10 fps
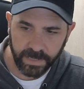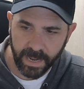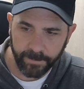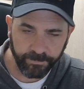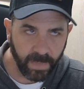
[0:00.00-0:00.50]

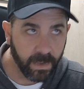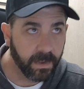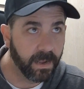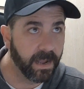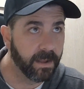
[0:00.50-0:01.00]
time,
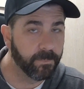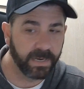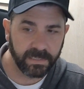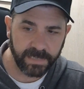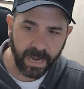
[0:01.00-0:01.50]

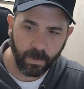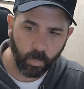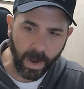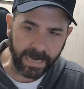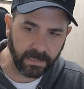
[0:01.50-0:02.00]
but it's not a
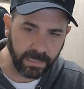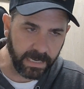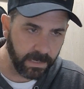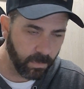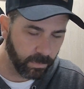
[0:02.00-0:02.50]

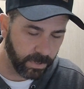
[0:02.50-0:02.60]
widely